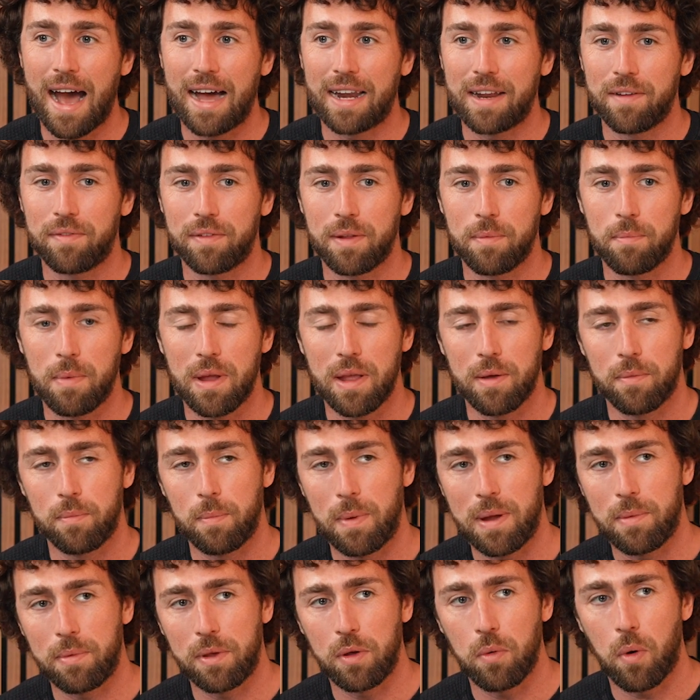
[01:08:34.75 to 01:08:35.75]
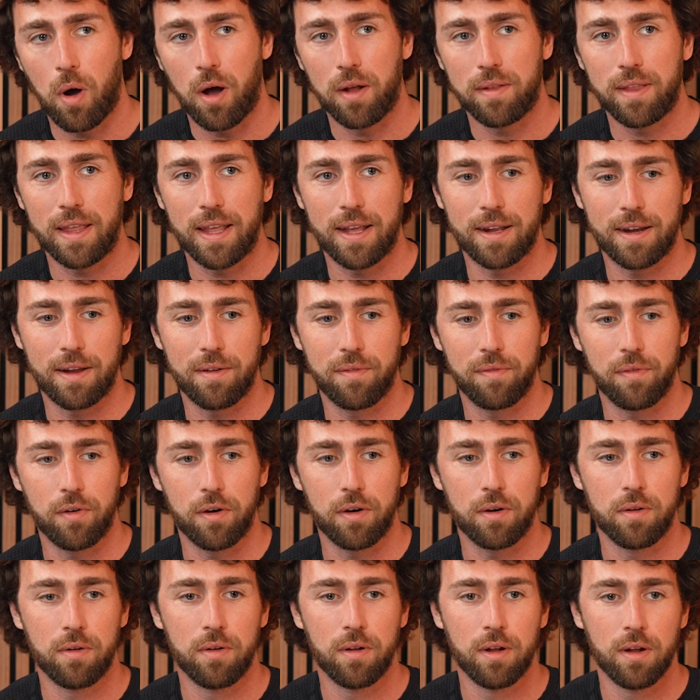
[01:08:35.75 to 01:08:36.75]
And if maybe you are taking it
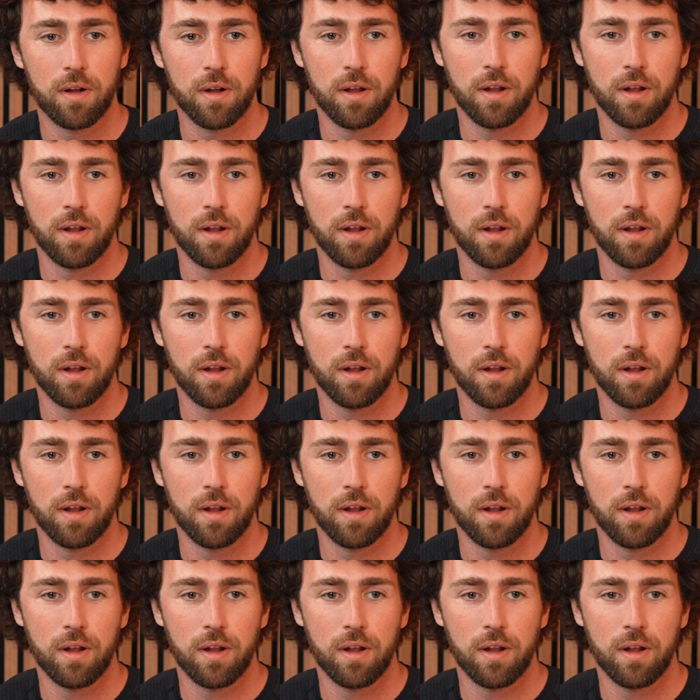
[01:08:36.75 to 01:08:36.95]
for